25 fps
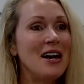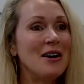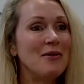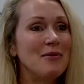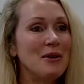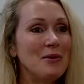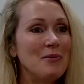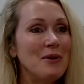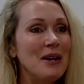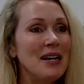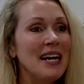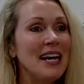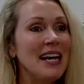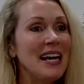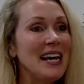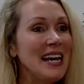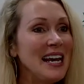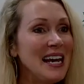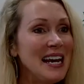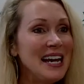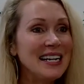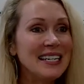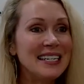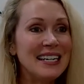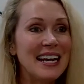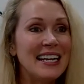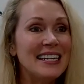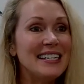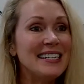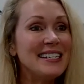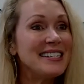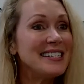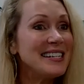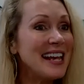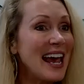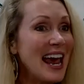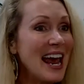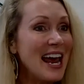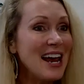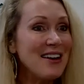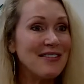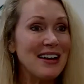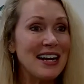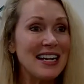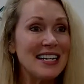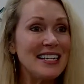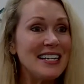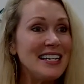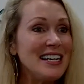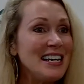We want to eat and save
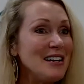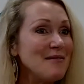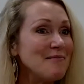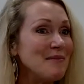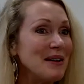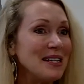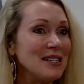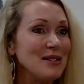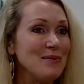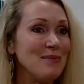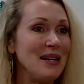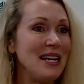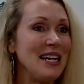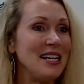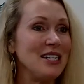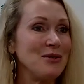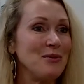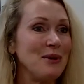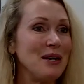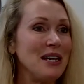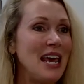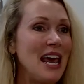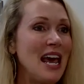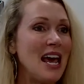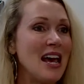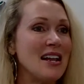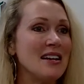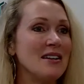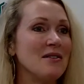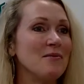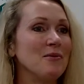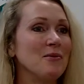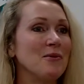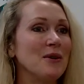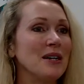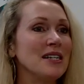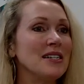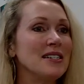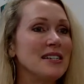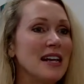and keep as many as we can, and we want to